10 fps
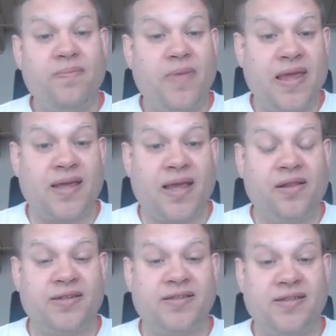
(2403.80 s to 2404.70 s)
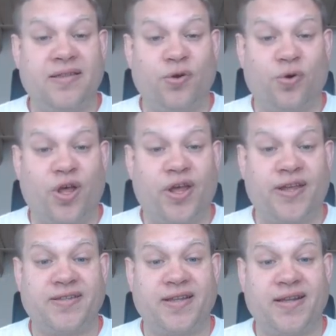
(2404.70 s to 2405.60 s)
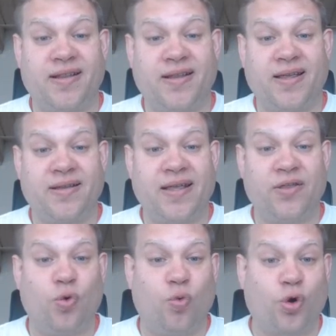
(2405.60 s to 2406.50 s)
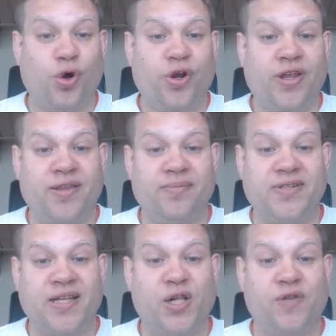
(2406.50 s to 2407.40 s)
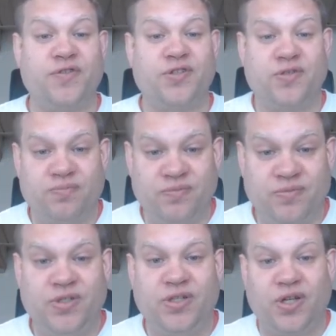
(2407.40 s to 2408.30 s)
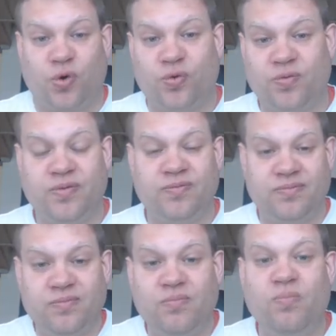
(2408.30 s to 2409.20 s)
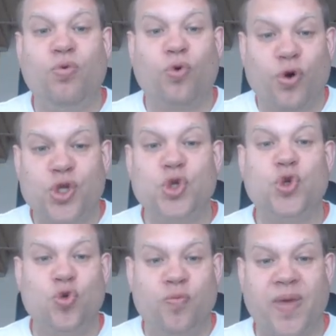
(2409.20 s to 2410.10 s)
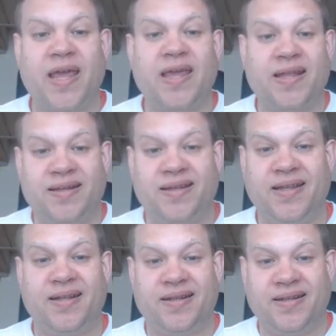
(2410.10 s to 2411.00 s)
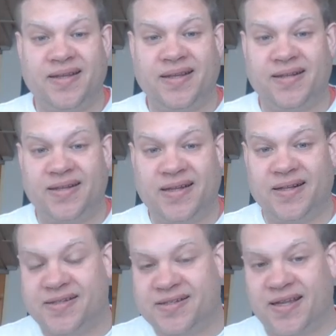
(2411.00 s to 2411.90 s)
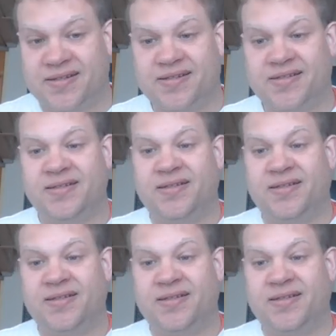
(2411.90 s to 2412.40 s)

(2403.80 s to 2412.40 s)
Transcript: make Ellis in their eyes and the work and themselves, more humane in a sense.